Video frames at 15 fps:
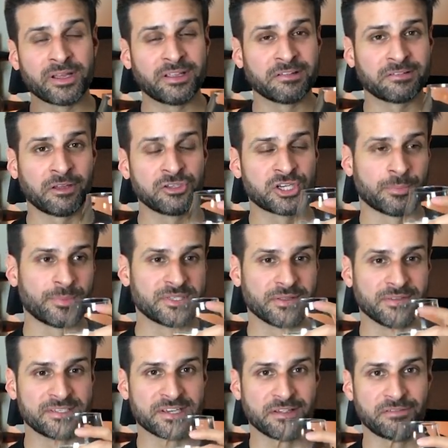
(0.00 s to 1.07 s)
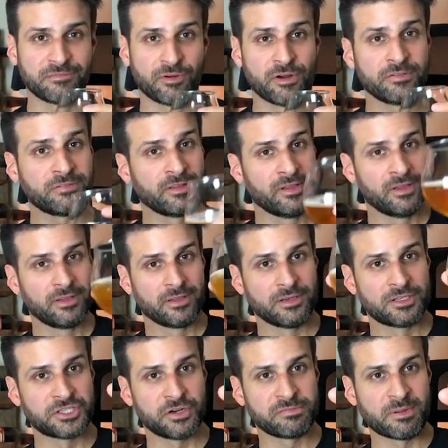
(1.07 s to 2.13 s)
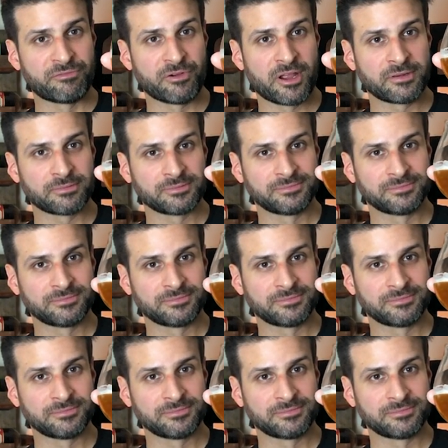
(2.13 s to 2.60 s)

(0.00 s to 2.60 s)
I guess I'll jump into the taste first. Cheers, my friend.